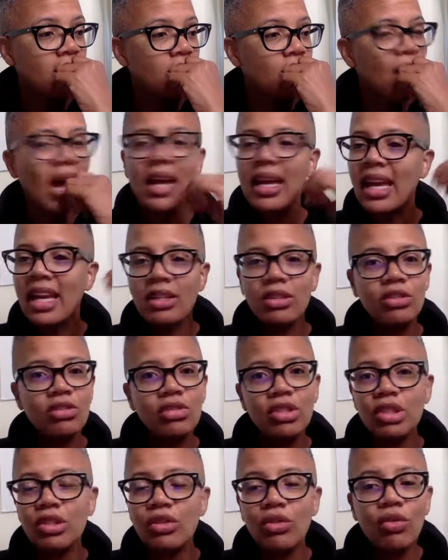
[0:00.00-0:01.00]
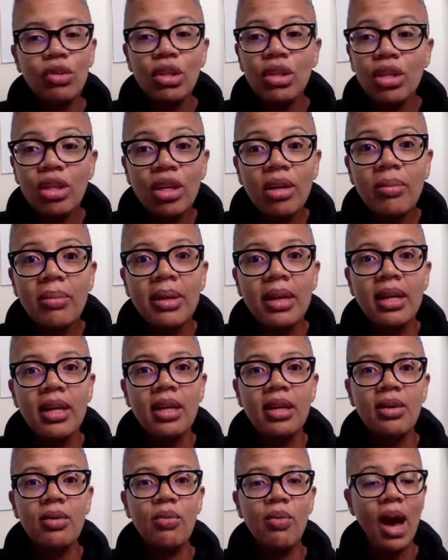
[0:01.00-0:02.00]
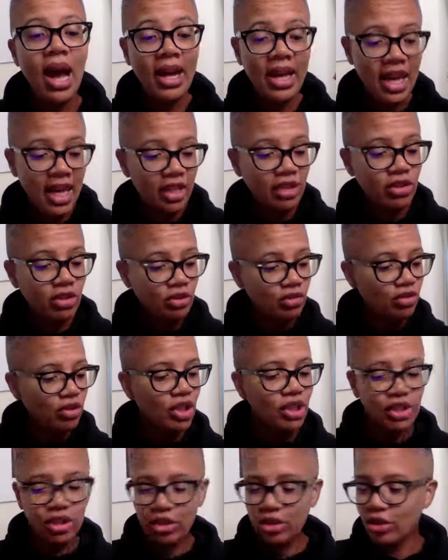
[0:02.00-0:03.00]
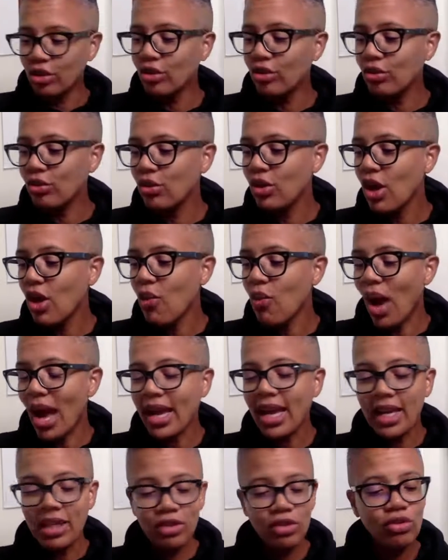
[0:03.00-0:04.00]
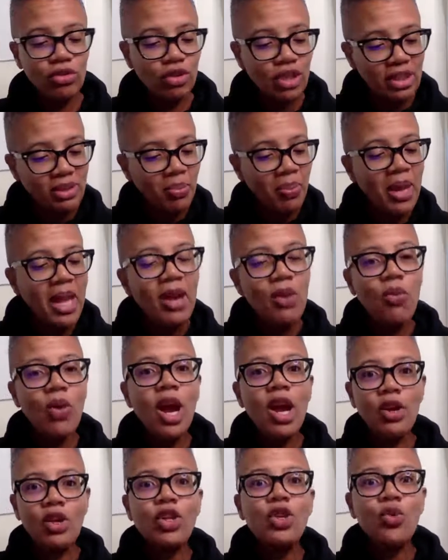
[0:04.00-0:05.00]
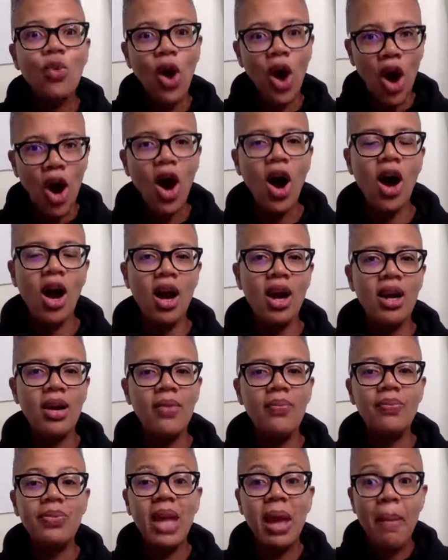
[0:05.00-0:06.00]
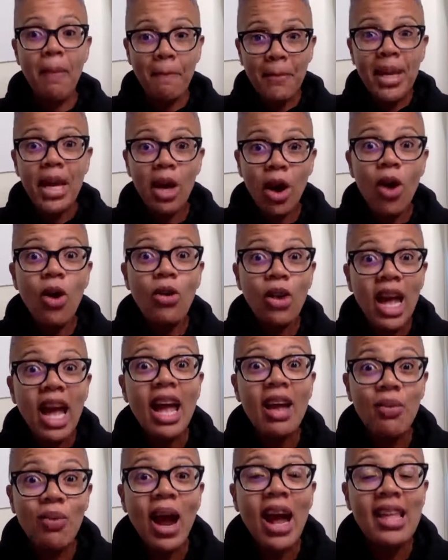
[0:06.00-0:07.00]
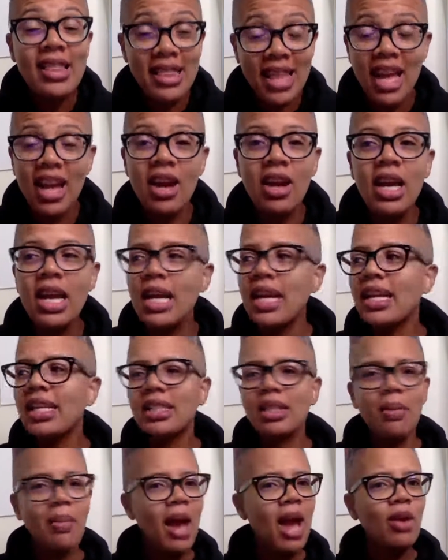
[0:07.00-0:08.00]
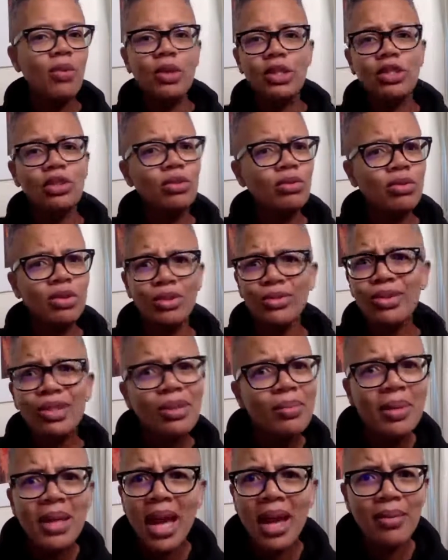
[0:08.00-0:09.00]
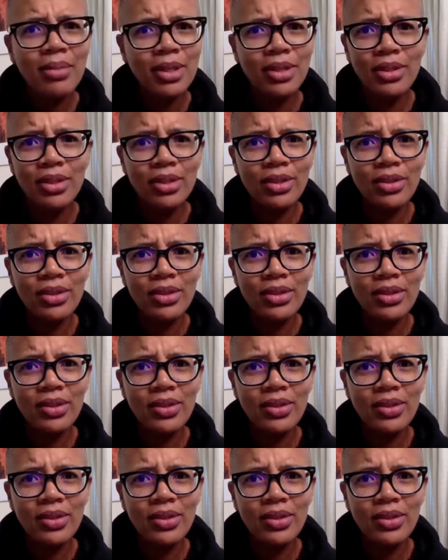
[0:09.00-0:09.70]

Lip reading: Why can't you just do a little bit? Why can't you just be where you are and be okay right there? It doesn't matter what you used to be able to do.